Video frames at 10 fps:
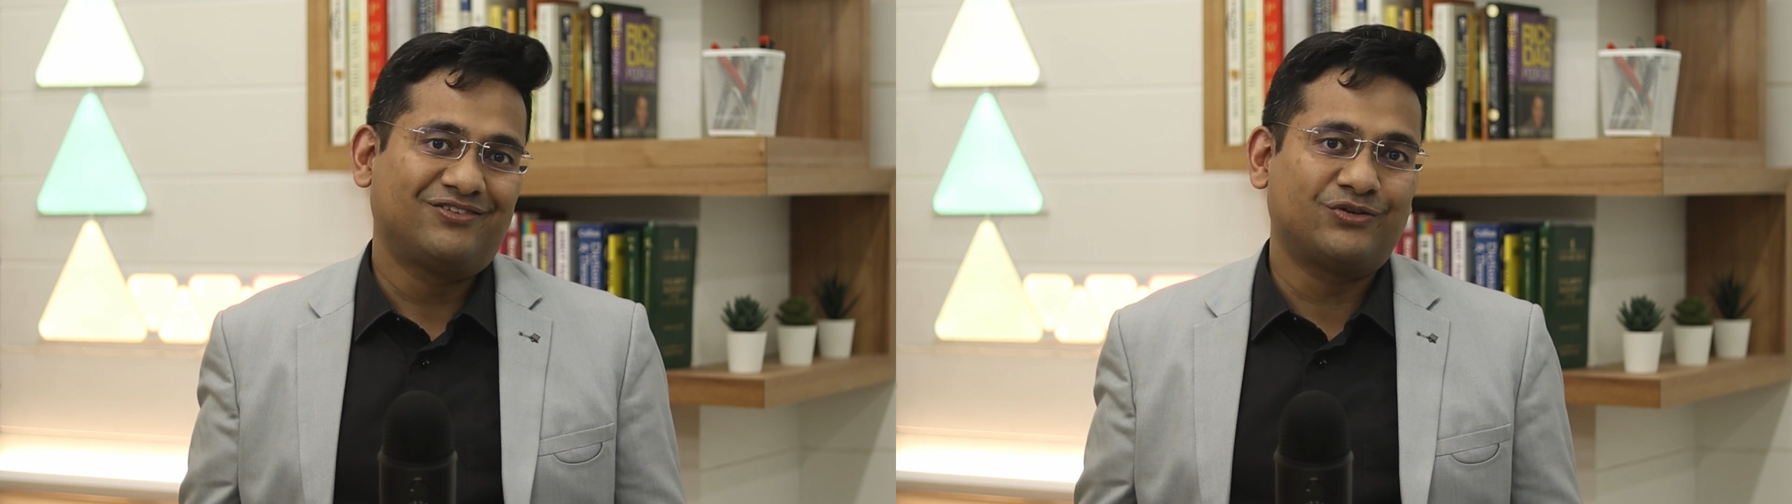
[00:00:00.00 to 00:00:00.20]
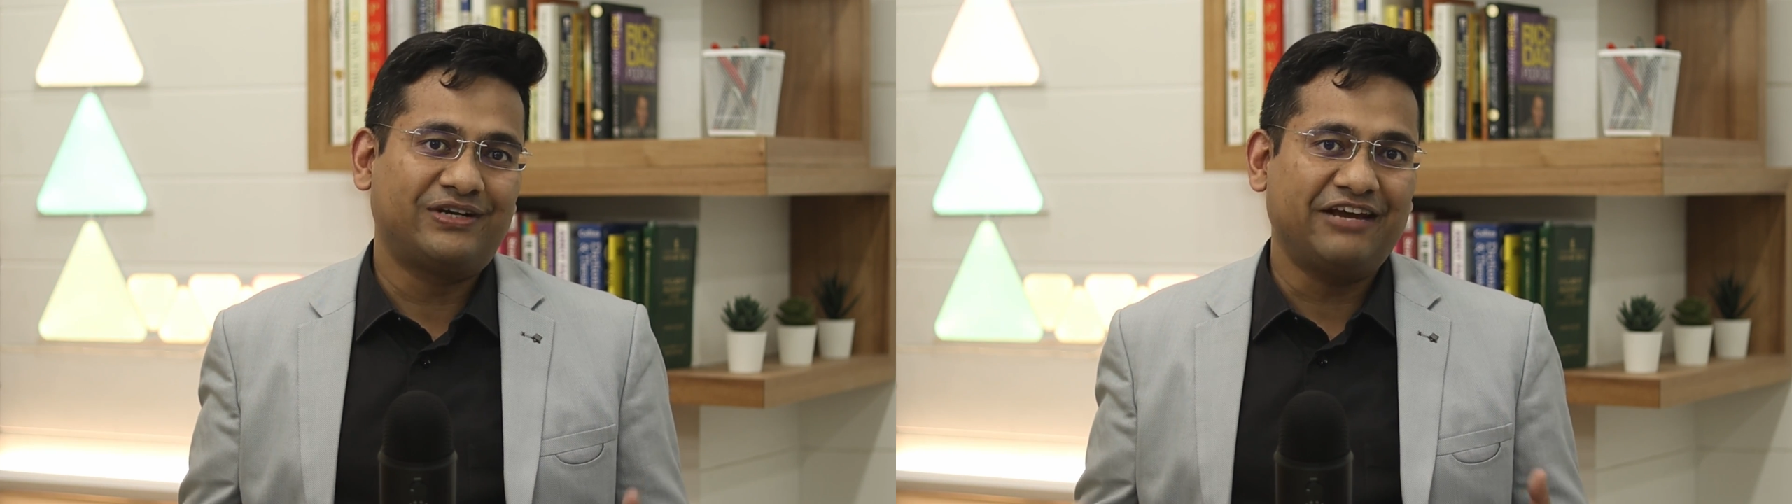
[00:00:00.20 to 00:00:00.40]

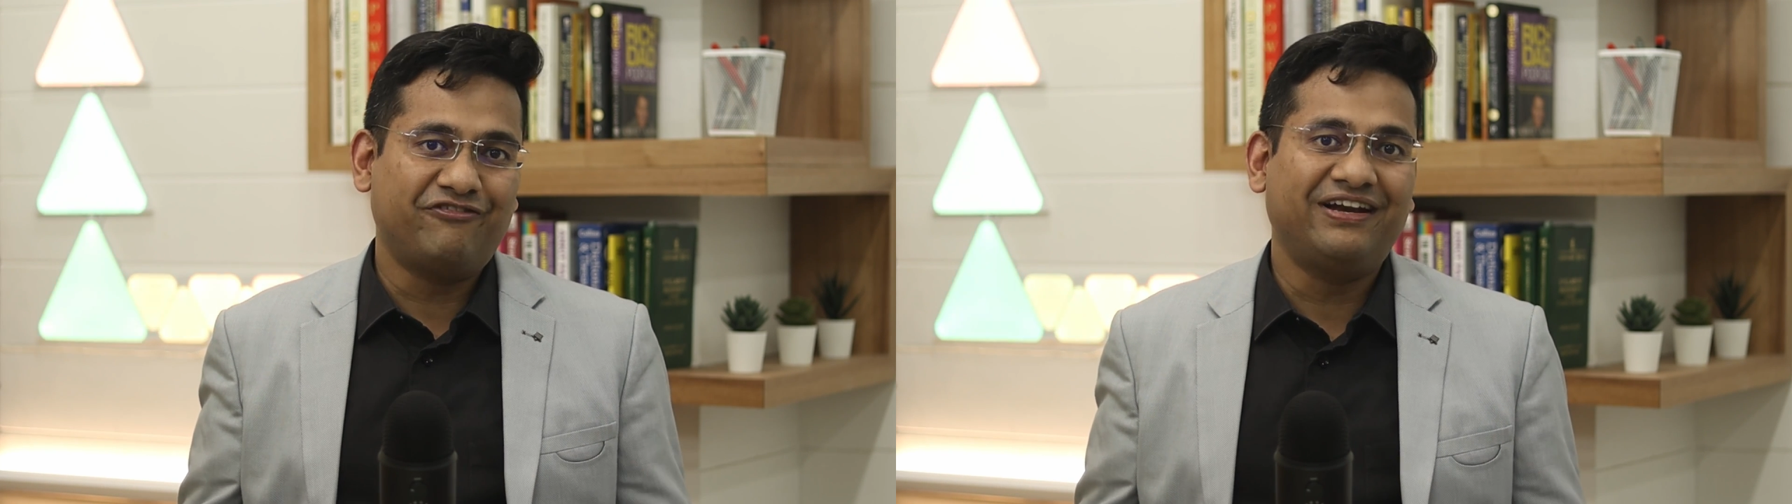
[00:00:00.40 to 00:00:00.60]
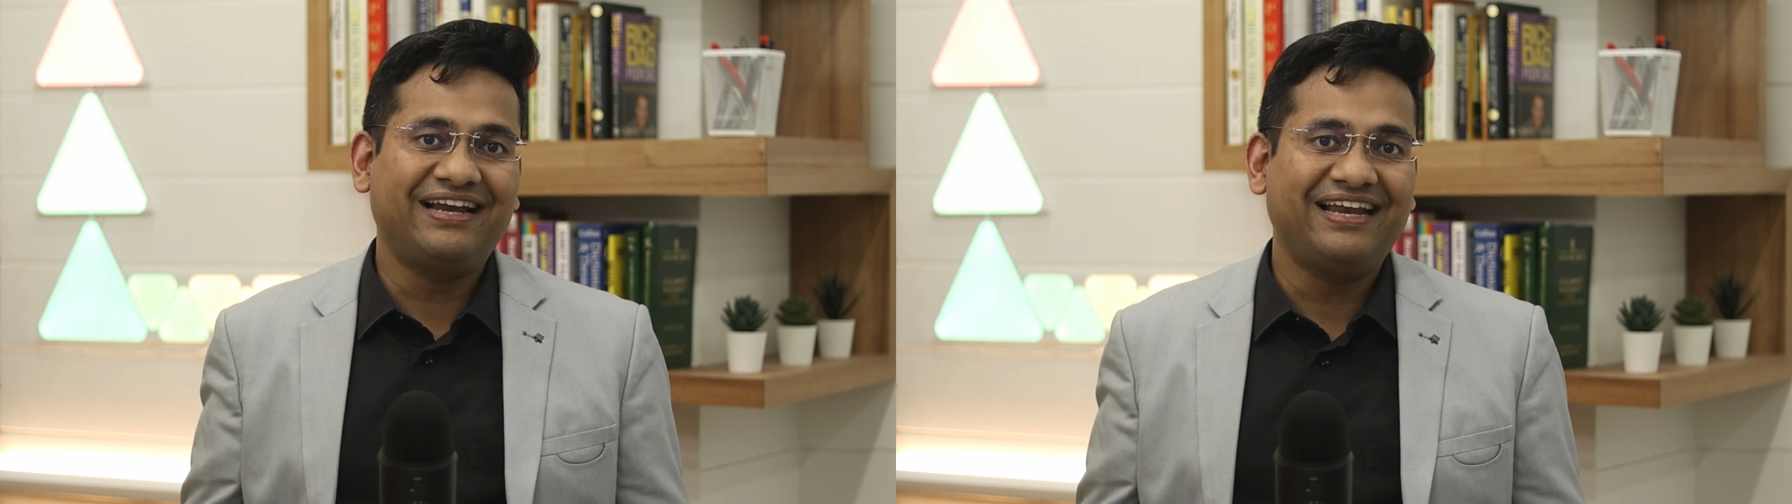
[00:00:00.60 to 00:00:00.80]
so
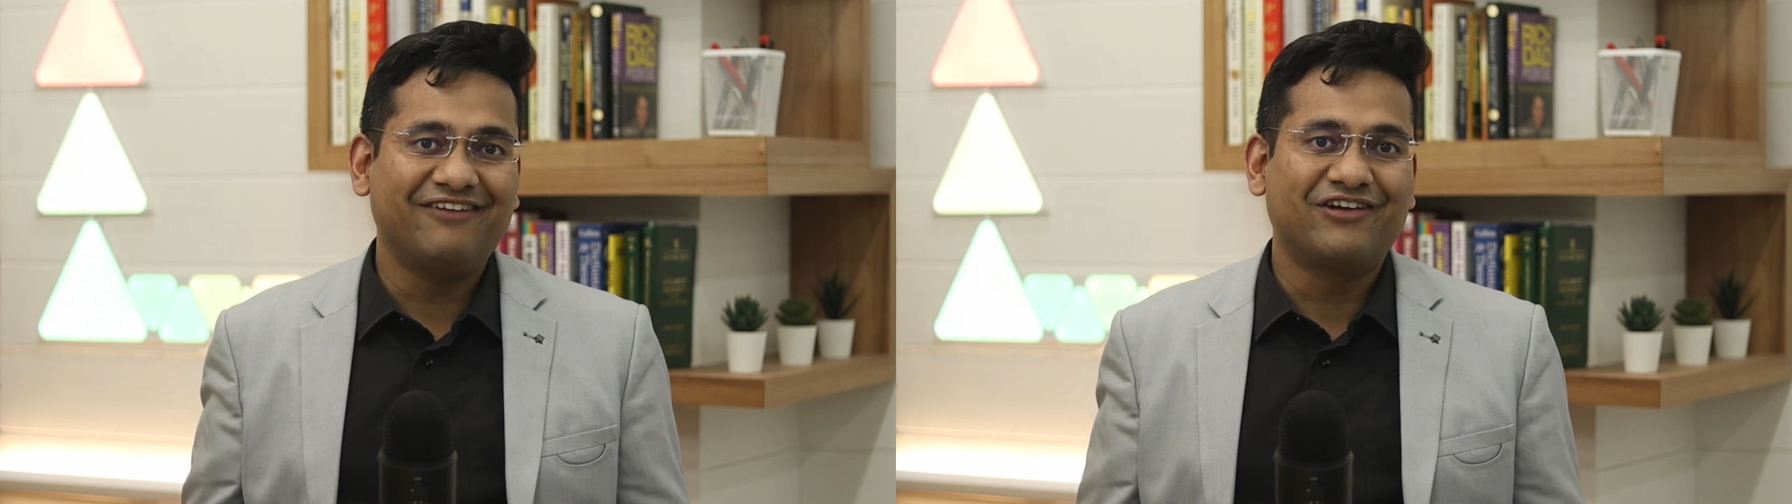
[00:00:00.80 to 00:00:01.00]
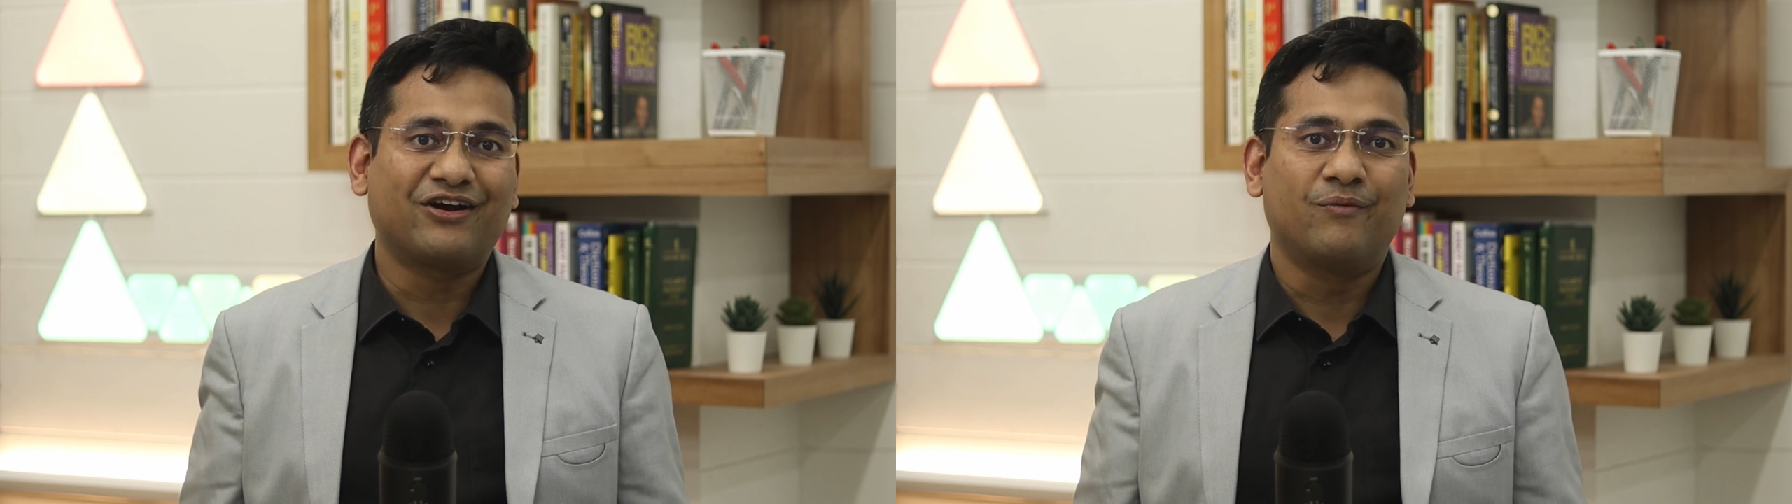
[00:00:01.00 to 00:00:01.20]
definitely
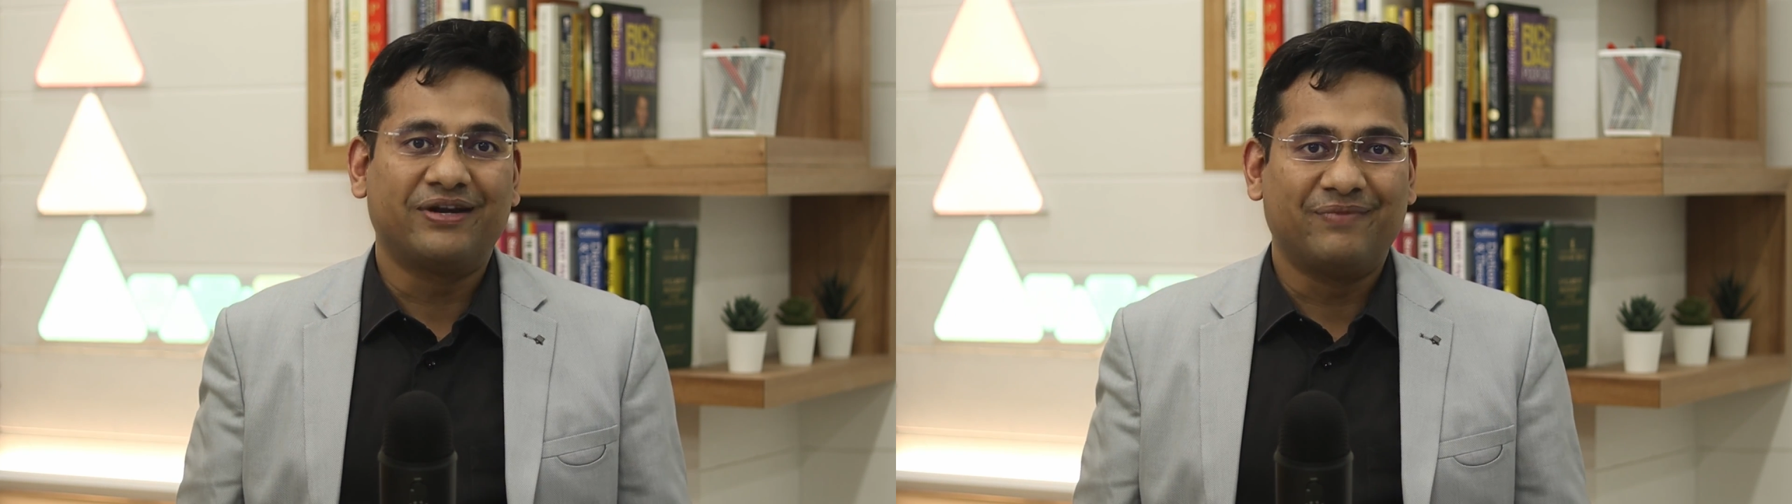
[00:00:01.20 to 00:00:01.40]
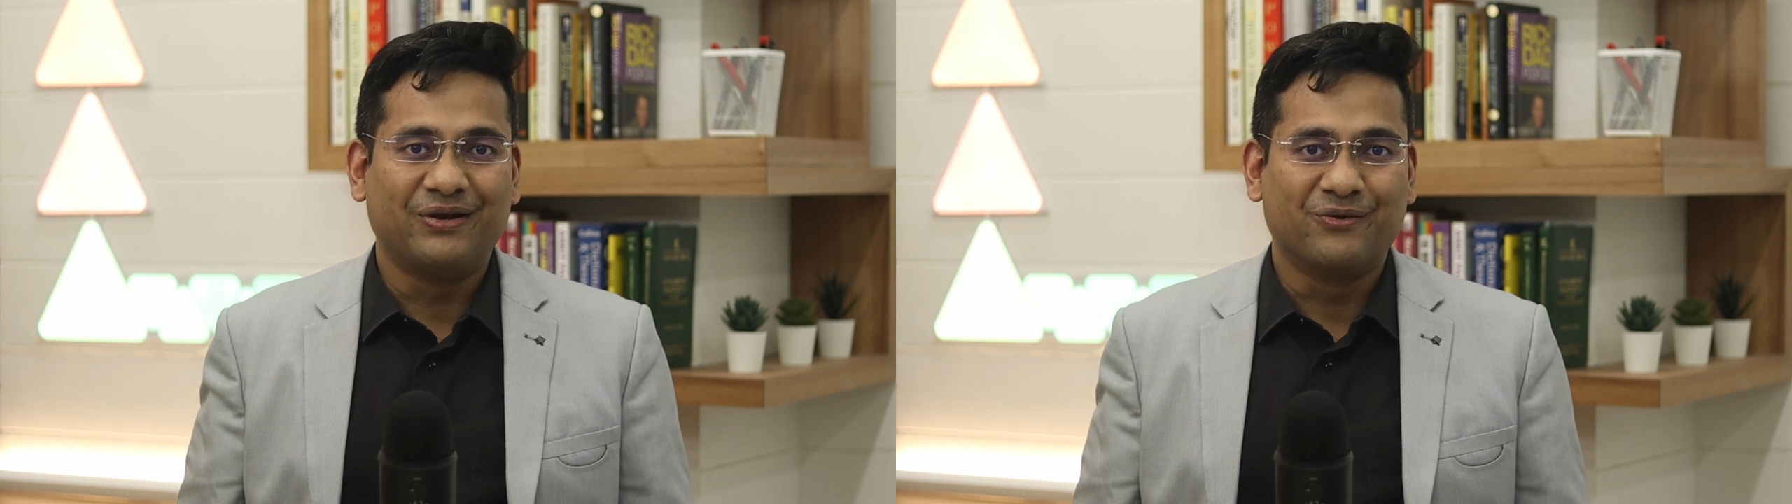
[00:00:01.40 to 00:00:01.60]
leave a
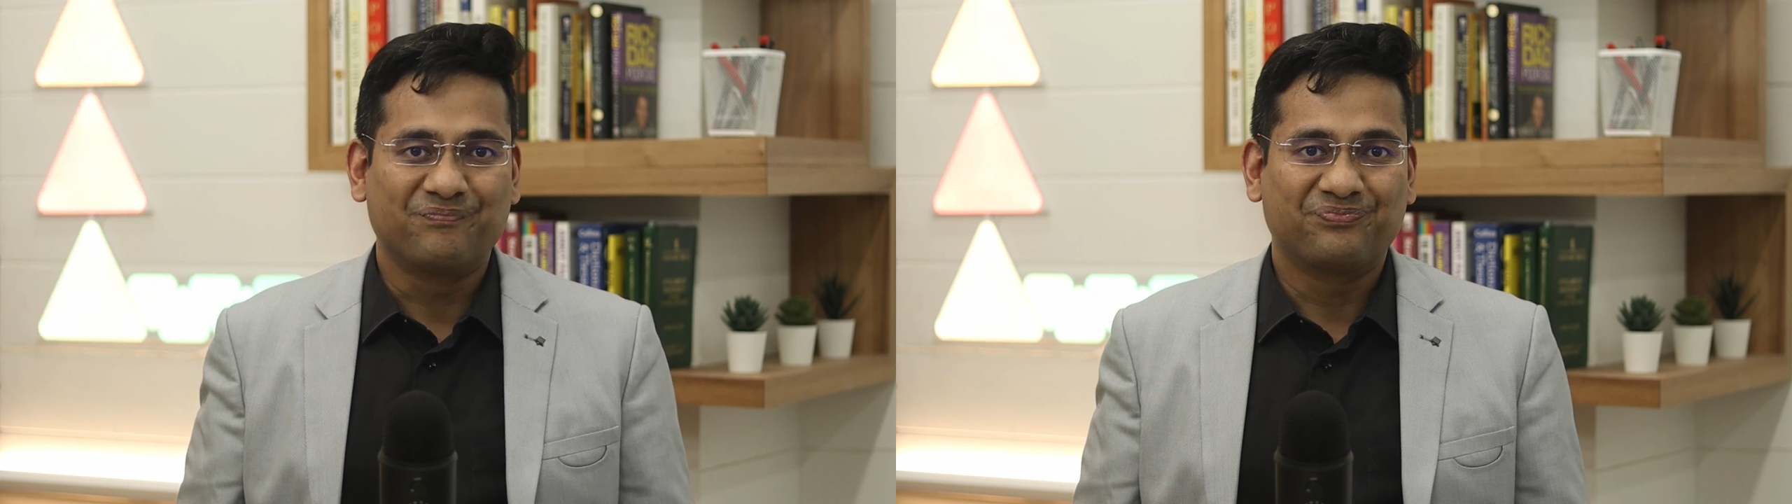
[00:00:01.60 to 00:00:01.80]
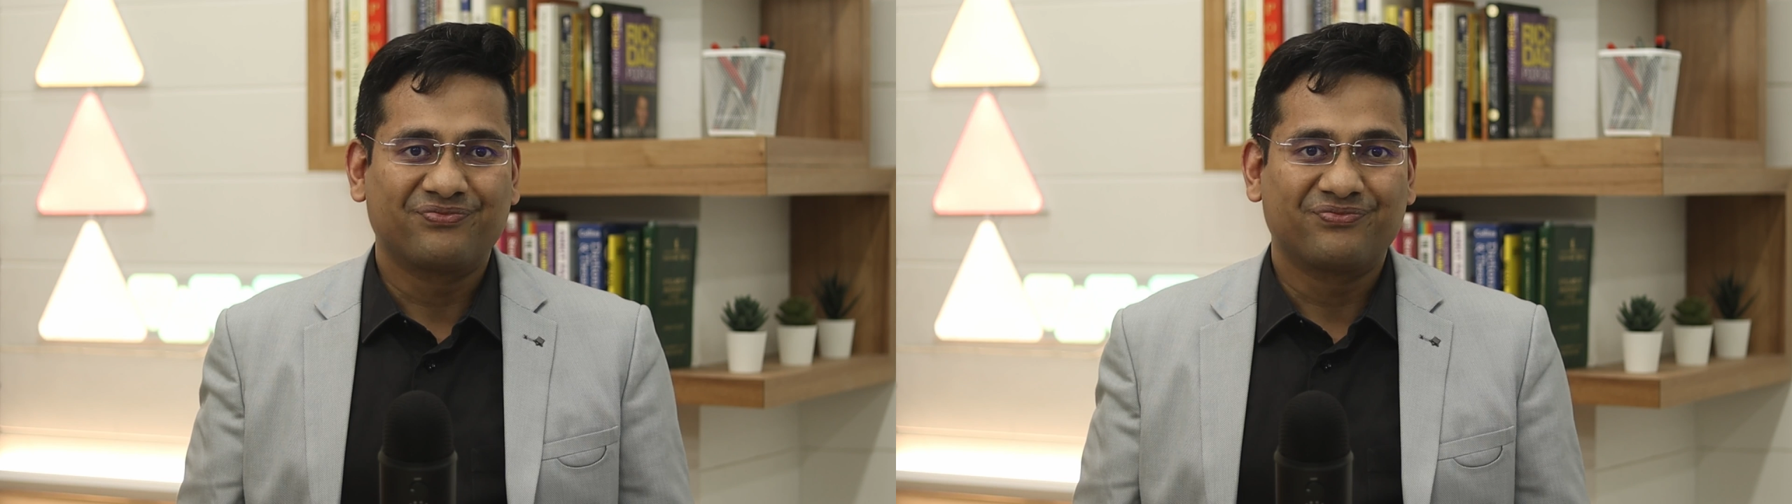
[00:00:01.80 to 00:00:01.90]
comment below.